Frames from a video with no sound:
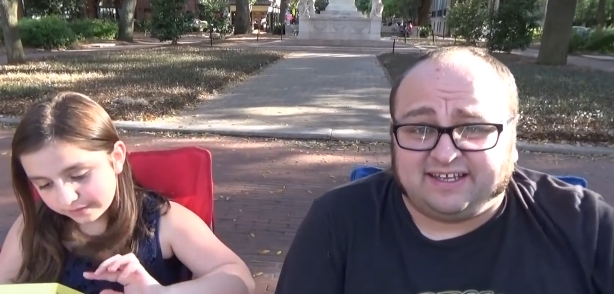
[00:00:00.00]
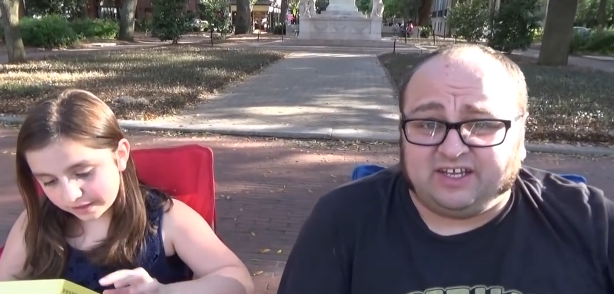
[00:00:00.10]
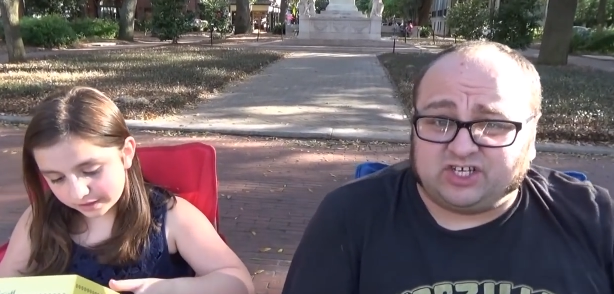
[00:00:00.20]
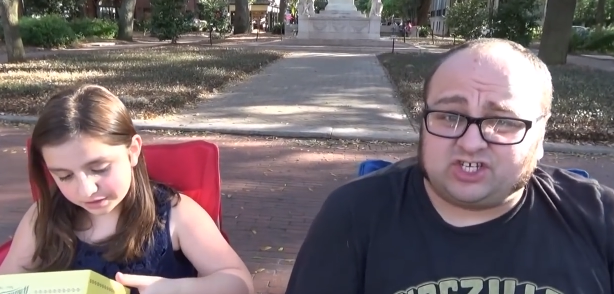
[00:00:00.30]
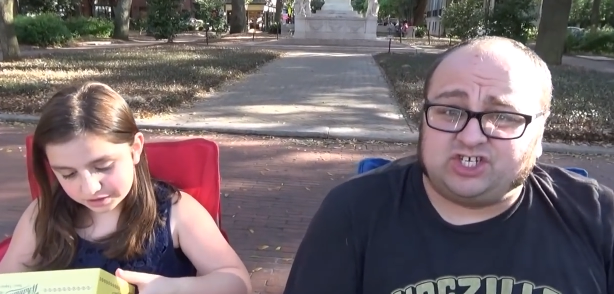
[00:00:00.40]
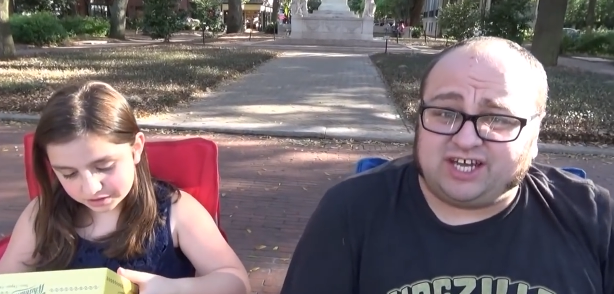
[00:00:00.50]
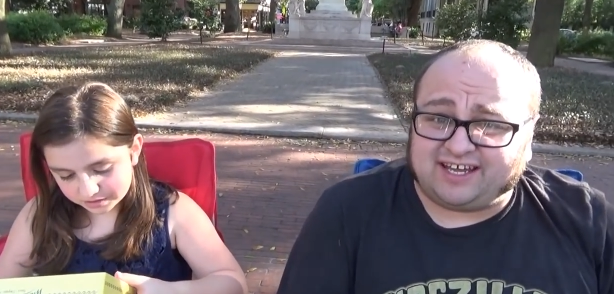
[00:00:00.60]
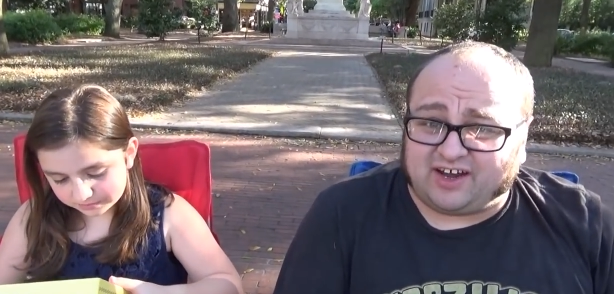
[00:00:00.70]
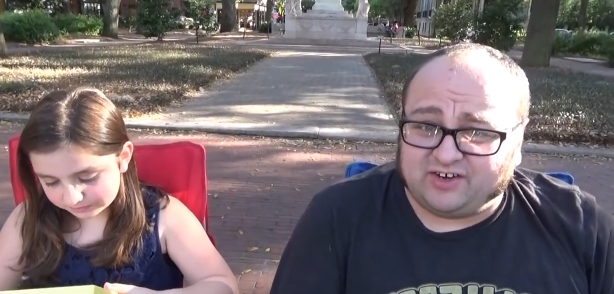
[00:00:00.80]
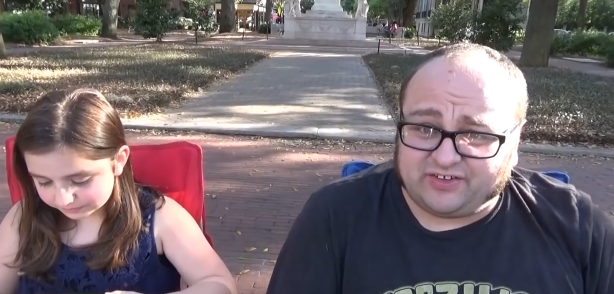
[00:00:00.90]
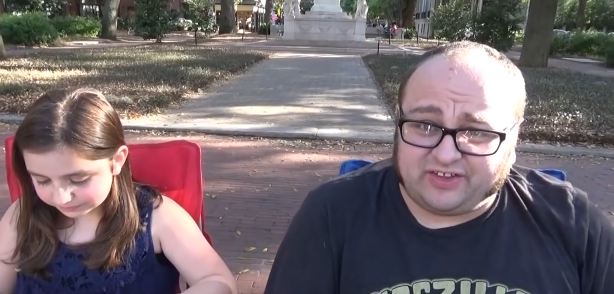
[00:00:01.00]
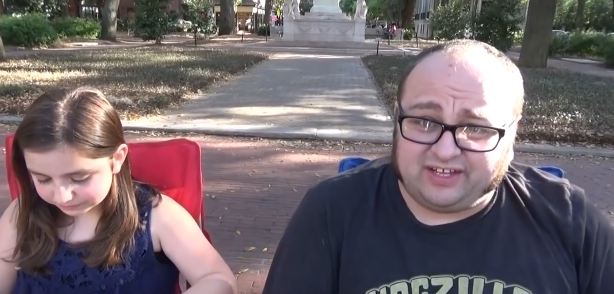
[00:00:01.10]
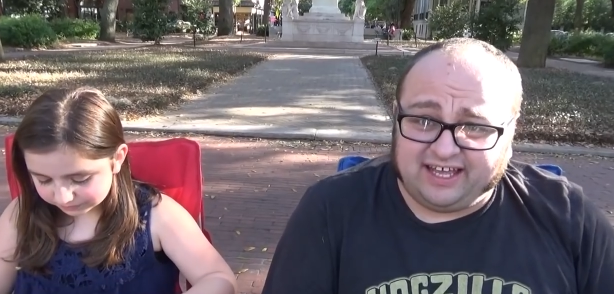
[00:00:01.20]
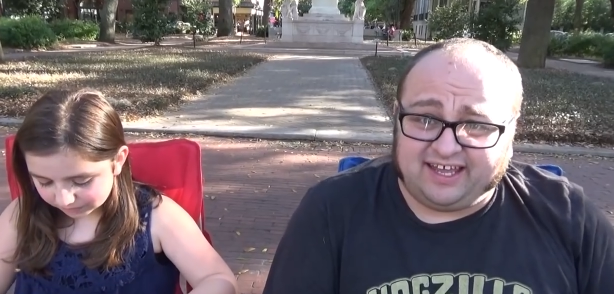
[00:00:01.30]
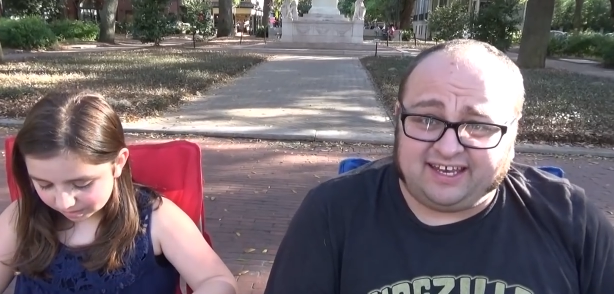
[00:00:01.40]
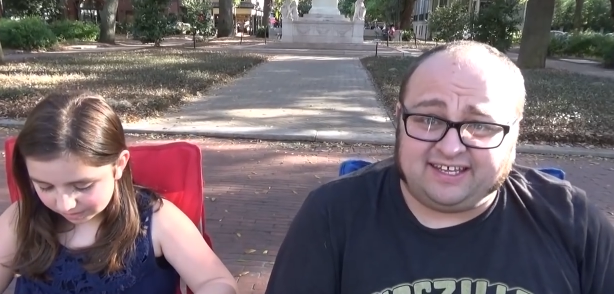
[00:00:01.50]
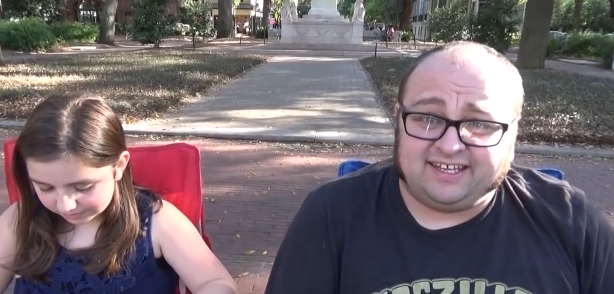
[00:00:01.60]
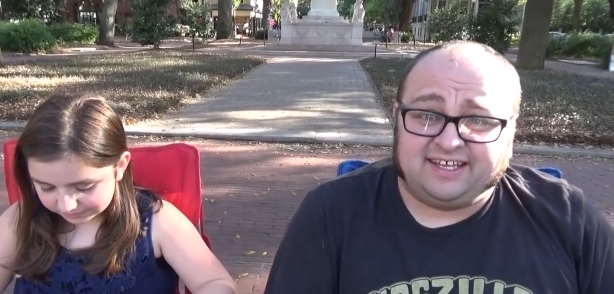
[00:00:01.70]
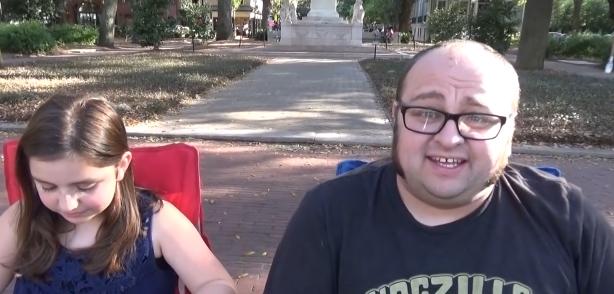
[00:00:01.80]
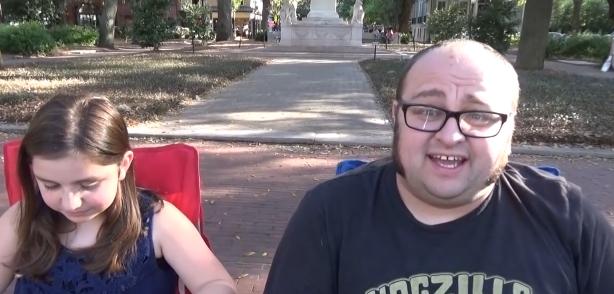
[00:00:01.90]
Speaker 1: You just check under the lid,
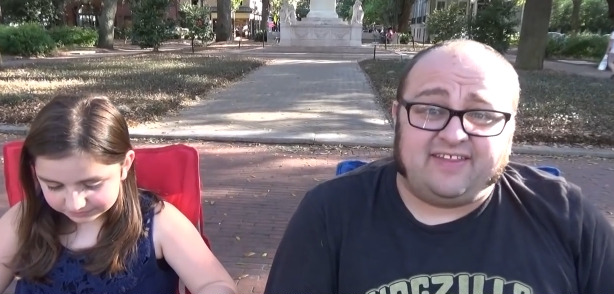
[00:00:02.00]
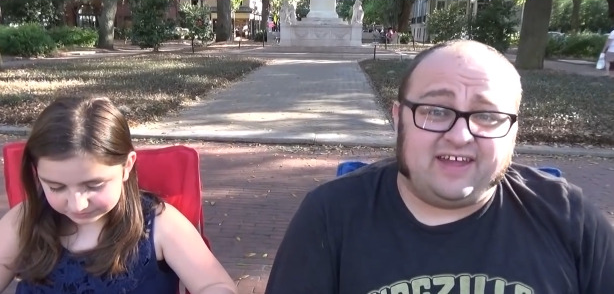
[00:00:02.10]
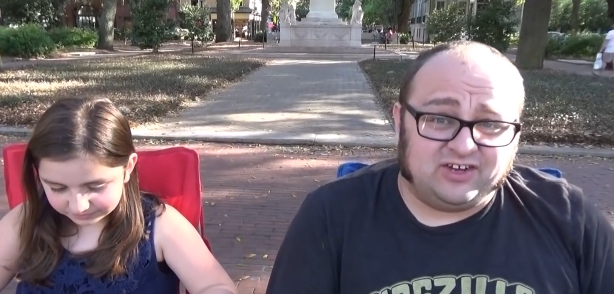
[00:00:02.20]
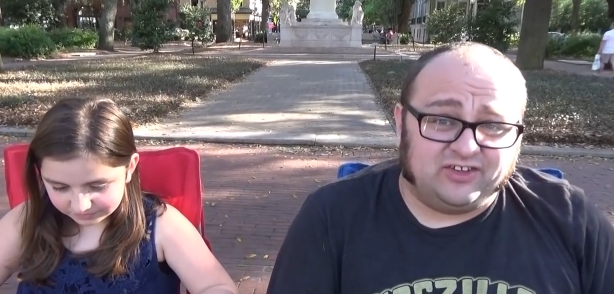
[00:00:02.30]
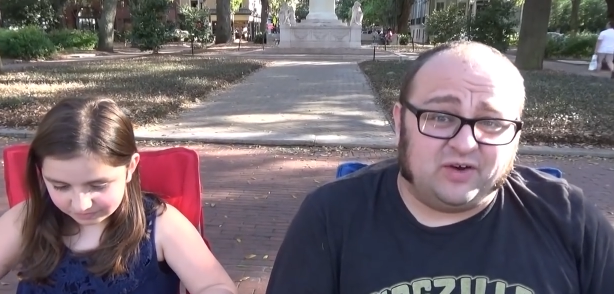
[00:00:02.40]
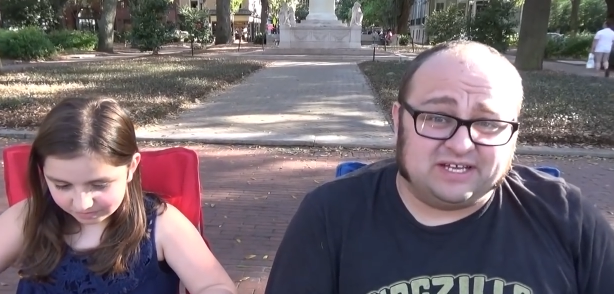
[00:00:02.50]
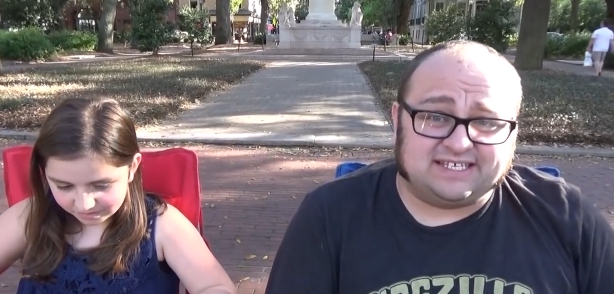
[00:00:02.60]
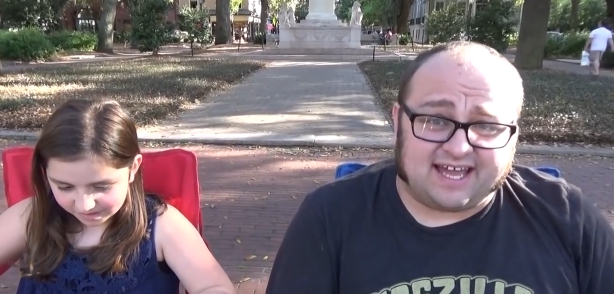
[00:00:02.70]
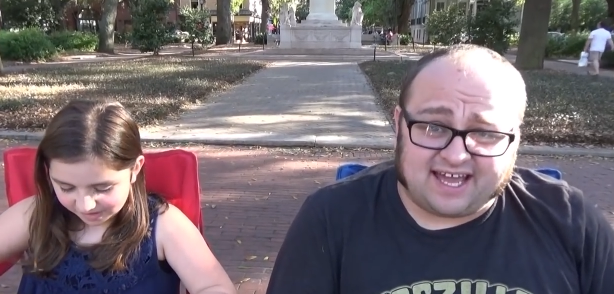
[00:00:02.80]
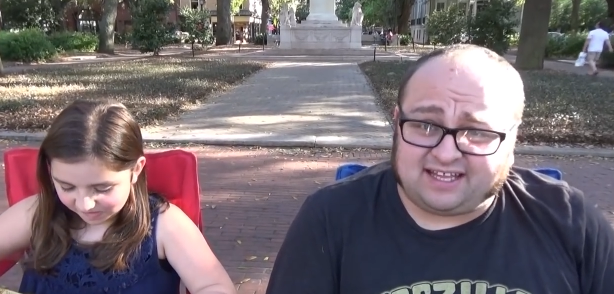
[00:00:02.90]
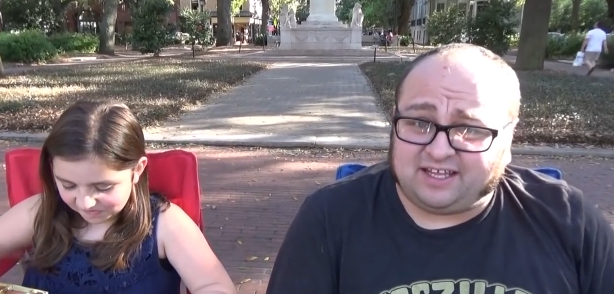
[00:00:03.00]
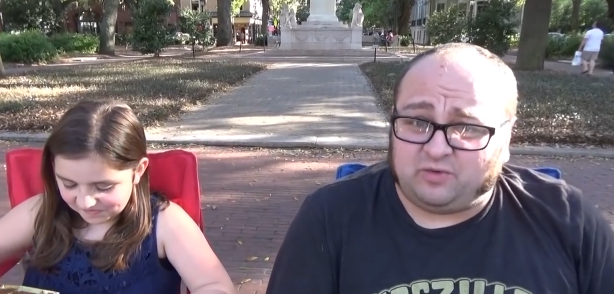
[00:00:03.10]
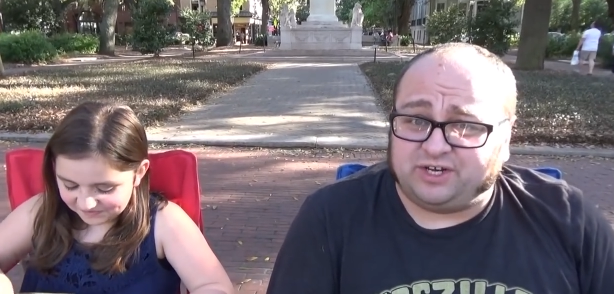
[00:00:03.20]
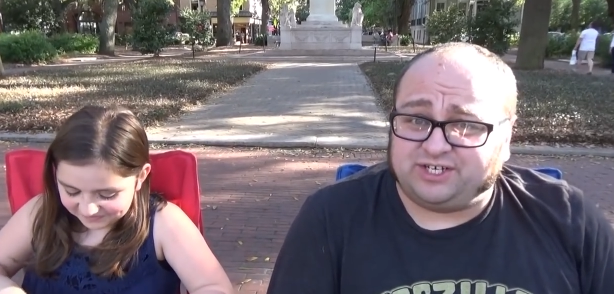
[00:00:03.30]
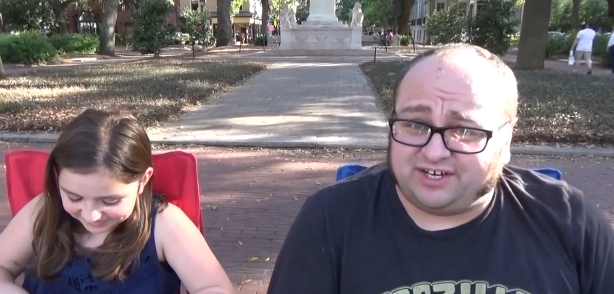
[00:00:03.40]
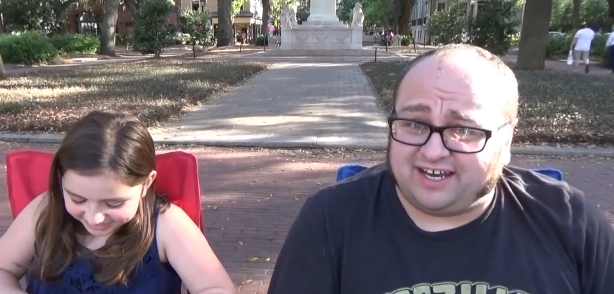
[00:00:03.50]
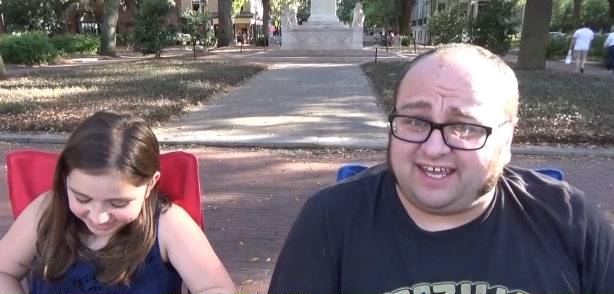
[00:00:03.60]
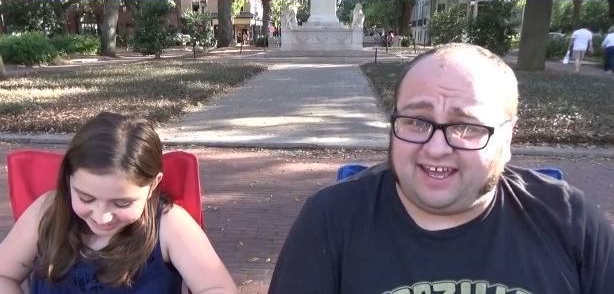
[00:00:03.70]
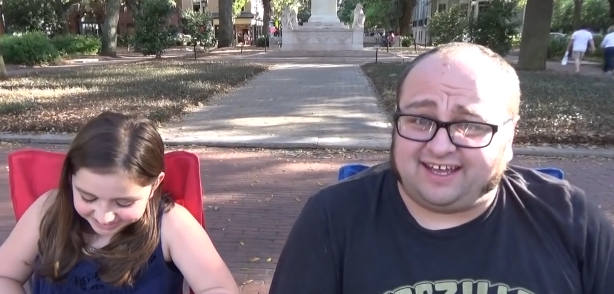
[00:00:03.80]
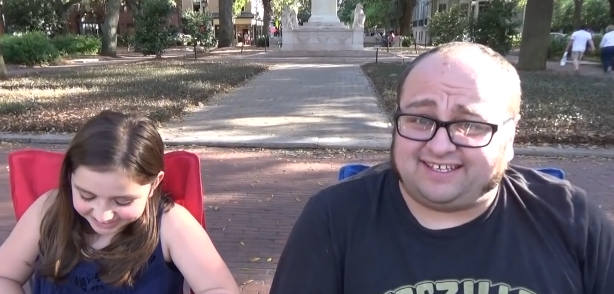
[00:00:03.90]
and then you'll know exactly what you're gonna
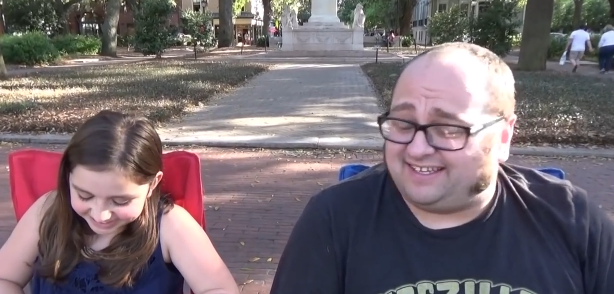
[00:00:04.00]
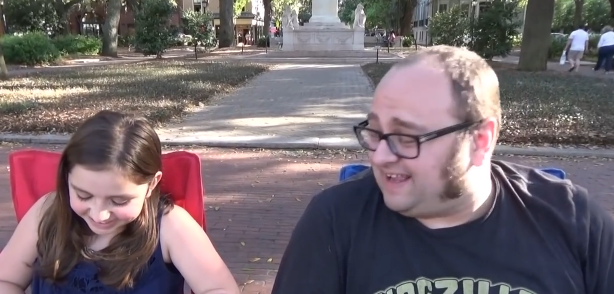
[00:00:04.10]
get.